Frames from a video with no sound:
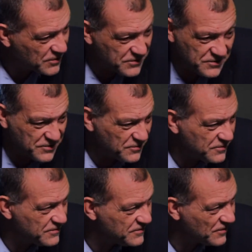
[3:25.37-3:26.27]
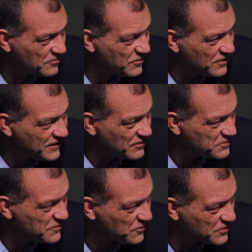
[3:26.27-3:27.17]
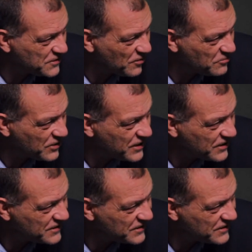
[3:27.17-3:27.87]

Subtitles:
But that was before Tom Brady.